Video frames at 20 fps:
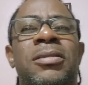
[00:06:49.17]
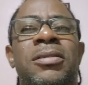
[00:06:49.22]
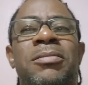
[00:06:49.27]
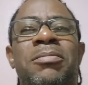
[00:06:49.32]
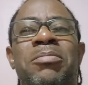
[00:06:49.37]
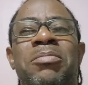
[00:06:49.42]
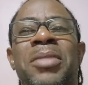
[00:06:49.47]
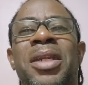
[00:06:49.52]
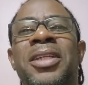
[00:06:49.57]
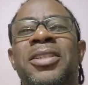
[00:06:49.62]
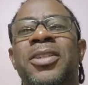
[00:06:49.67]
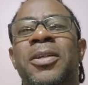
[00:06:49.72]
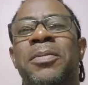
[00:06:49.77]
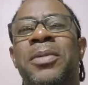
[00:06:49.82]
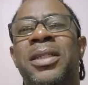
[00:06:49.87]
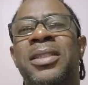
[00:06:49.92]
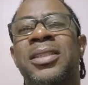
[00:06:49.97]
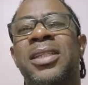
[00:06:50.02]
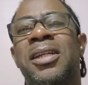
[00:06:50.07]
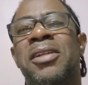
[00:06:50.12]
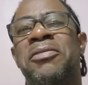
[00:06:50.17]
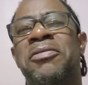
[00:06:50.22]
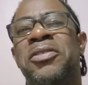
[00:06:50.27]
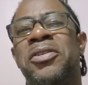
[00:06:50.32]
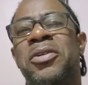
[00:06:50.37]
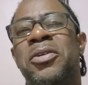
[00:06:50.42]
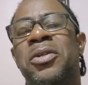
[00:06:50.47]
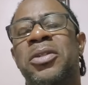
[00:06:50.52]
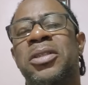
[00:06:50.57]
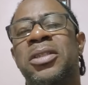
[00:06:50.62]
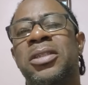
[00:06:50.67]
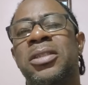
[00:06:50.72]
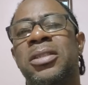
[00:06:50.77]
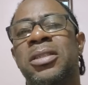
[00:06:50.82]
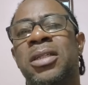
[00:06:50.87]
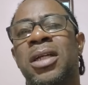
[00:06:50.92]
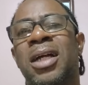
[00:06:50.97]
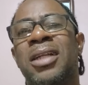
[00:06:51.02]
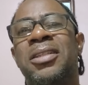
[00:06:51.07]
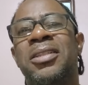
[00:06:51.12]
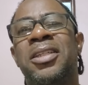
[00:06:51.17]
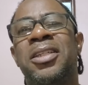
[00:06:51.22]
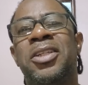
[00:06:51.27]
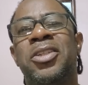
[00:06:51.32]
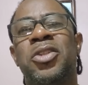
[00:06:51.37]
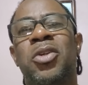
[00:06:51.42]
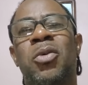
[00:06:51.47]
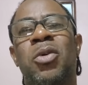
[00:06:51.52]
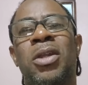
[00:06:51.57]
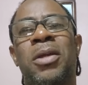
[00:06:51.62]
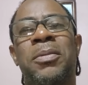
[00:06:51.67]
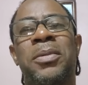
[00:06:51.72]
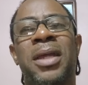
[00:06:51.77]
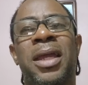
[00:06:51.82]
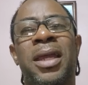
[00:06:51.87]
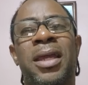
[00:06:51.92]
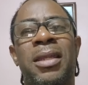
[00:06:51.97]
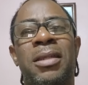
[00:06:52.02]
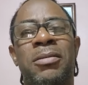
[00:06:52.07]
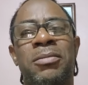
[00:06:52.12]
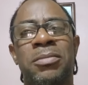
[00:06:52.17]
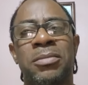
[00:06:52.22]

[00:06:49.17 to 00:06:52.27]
bless up yourself, youth. Continue to hold up your head.